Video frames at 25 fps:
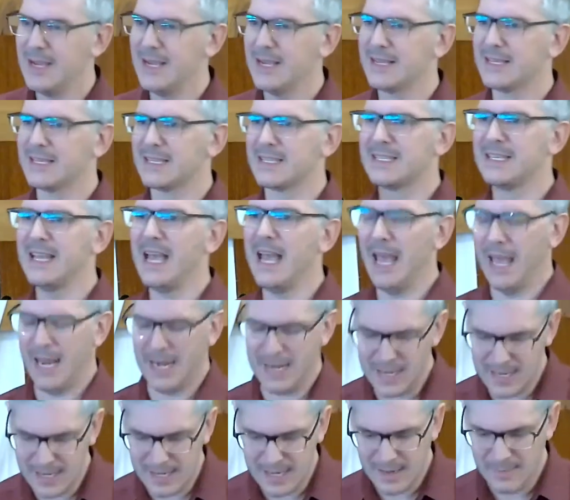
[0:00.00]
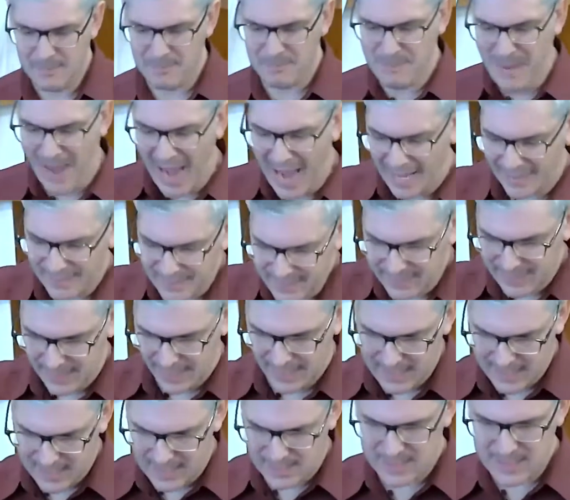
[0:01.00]
sin, bad
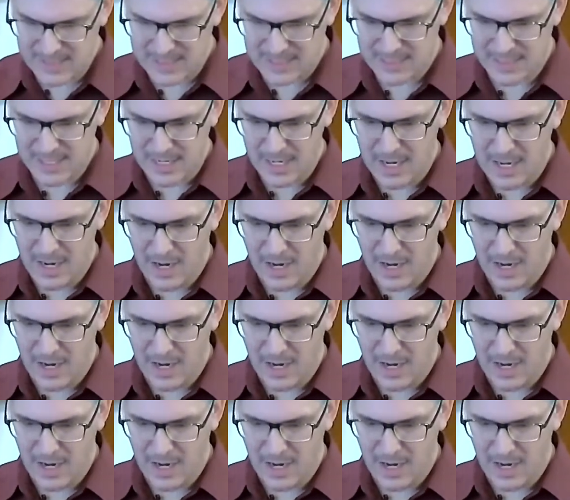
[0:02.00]
things,